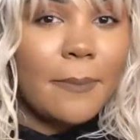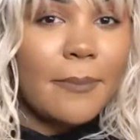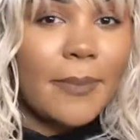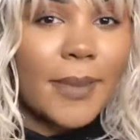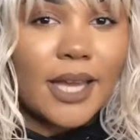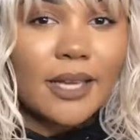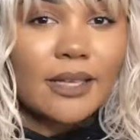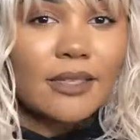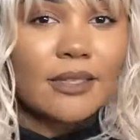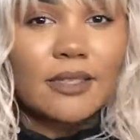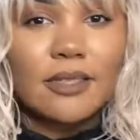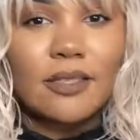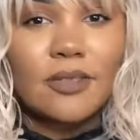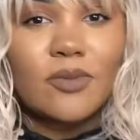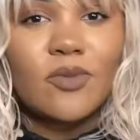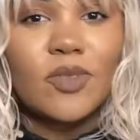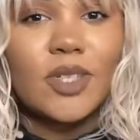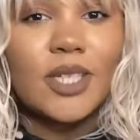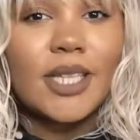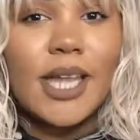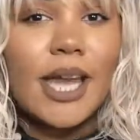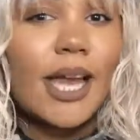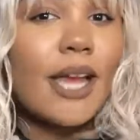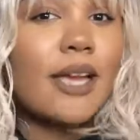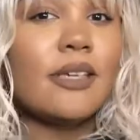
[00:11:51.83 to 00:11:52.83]
maxing and
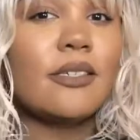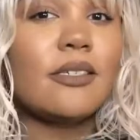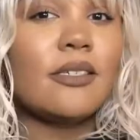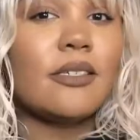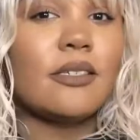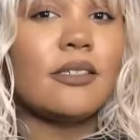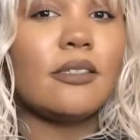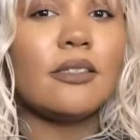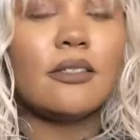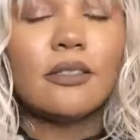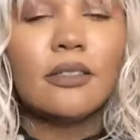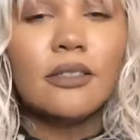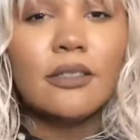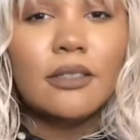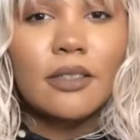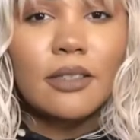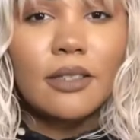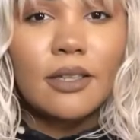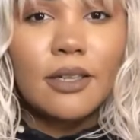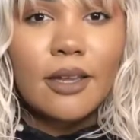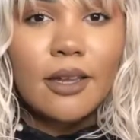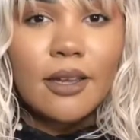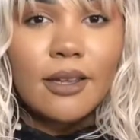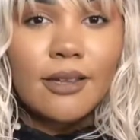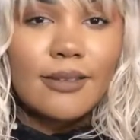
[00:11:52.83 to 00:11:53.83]
relaxing,
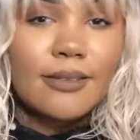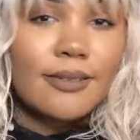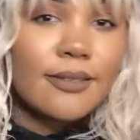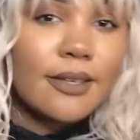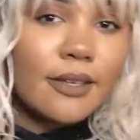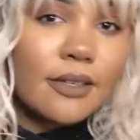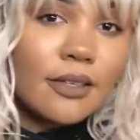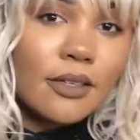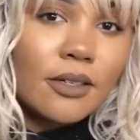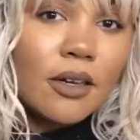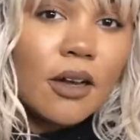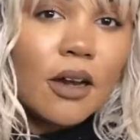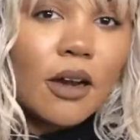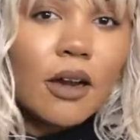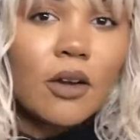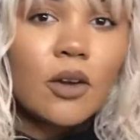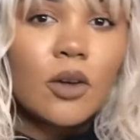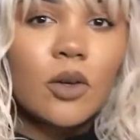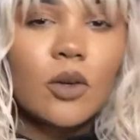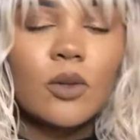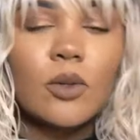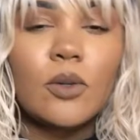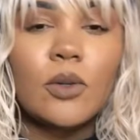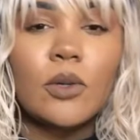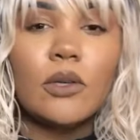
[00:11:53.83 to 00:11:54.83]
sitting all
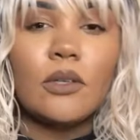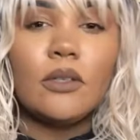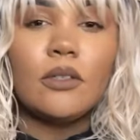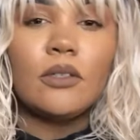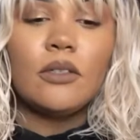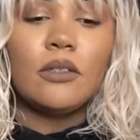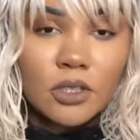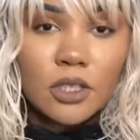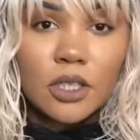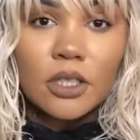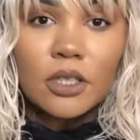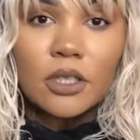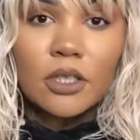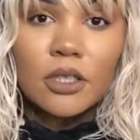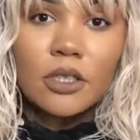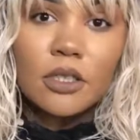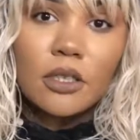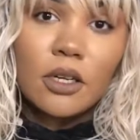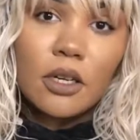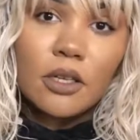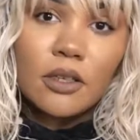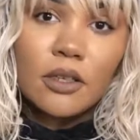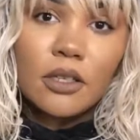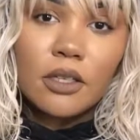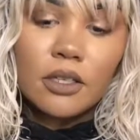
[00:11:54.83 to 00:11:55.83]
cool,
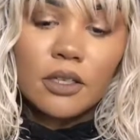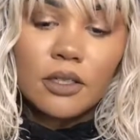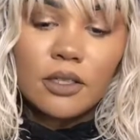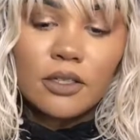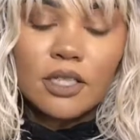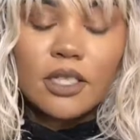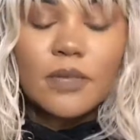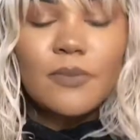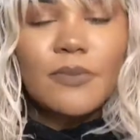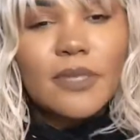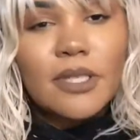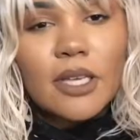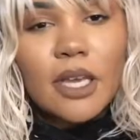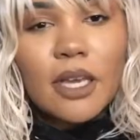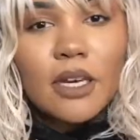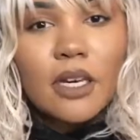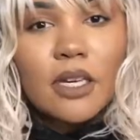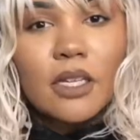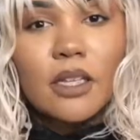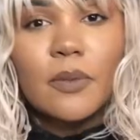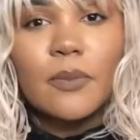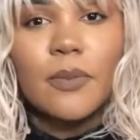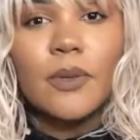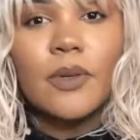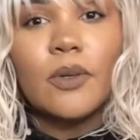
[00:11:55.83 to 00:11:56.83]
chilling on the deep side
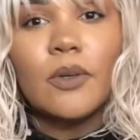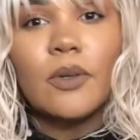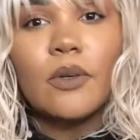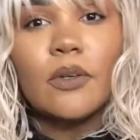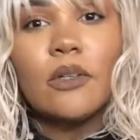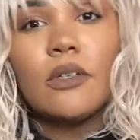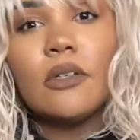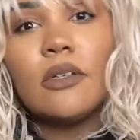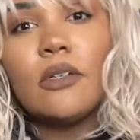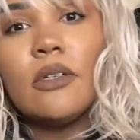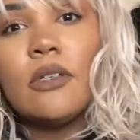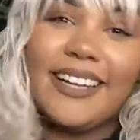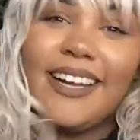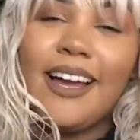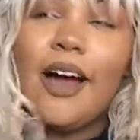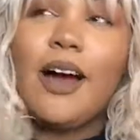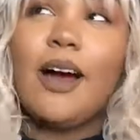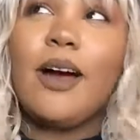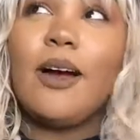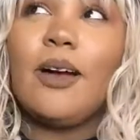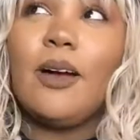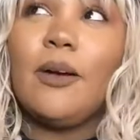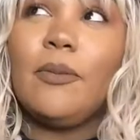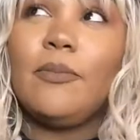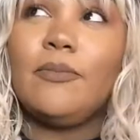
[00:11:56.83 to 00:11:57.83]
of the pool.
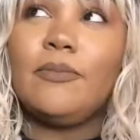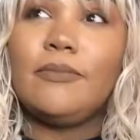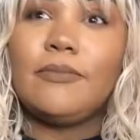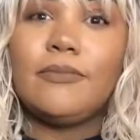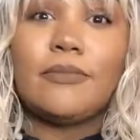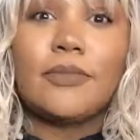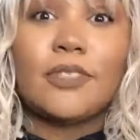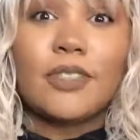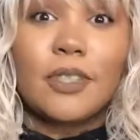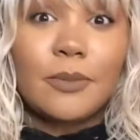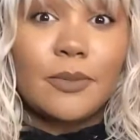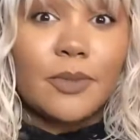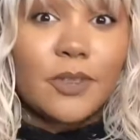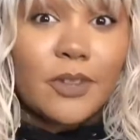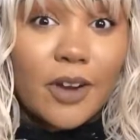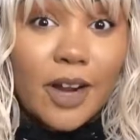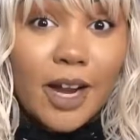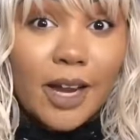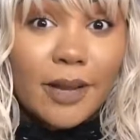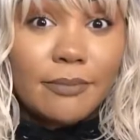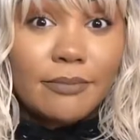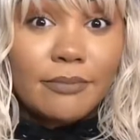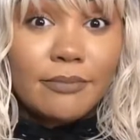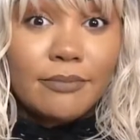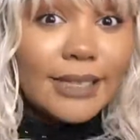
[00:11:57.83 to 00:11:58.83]

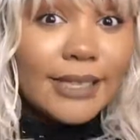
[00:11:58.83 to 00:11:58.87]
Subscribe,